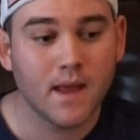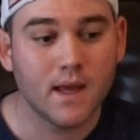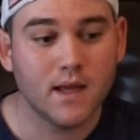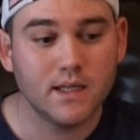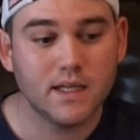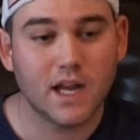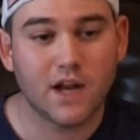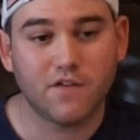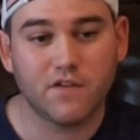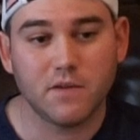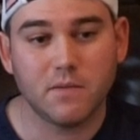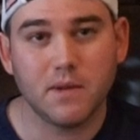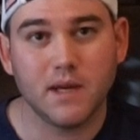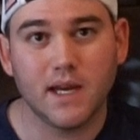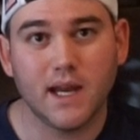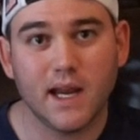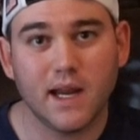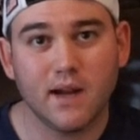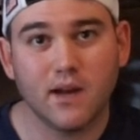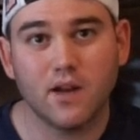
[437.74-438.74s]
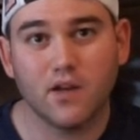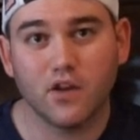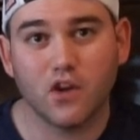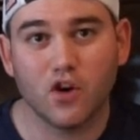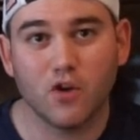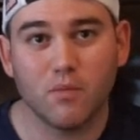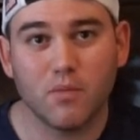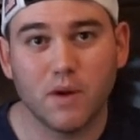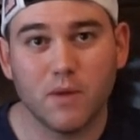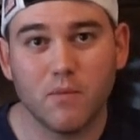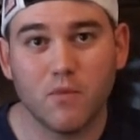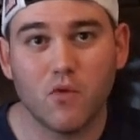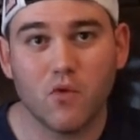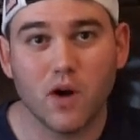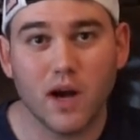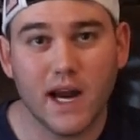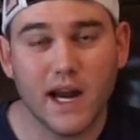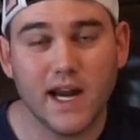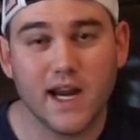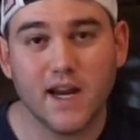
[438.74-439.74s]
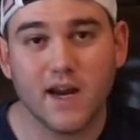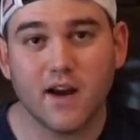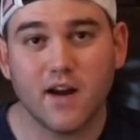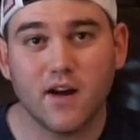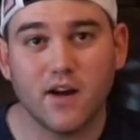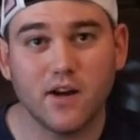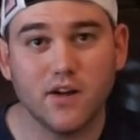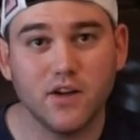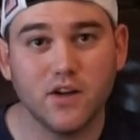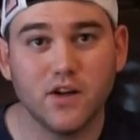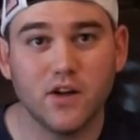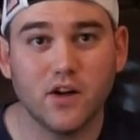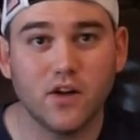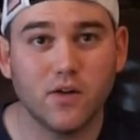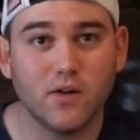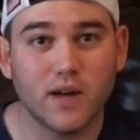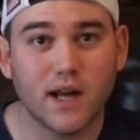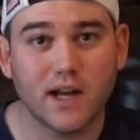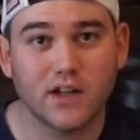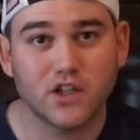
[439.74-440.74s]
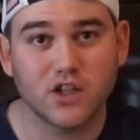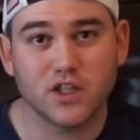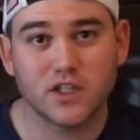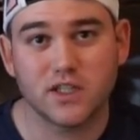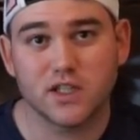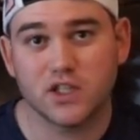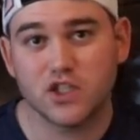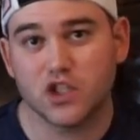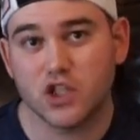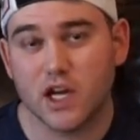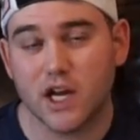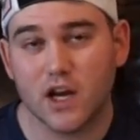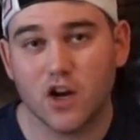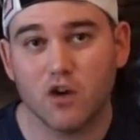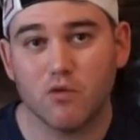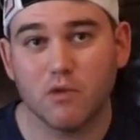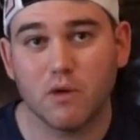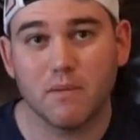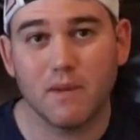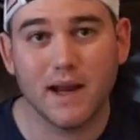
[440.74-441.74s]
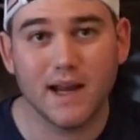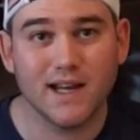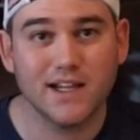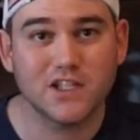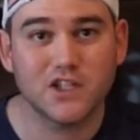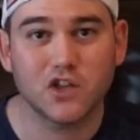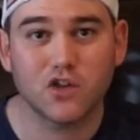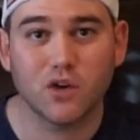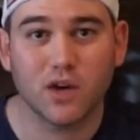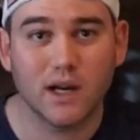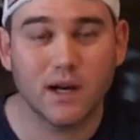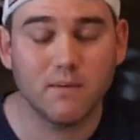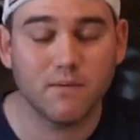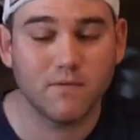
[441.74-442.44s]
Definitely been getting a little bit more hate on, you know, not just this channel, but my Instagram,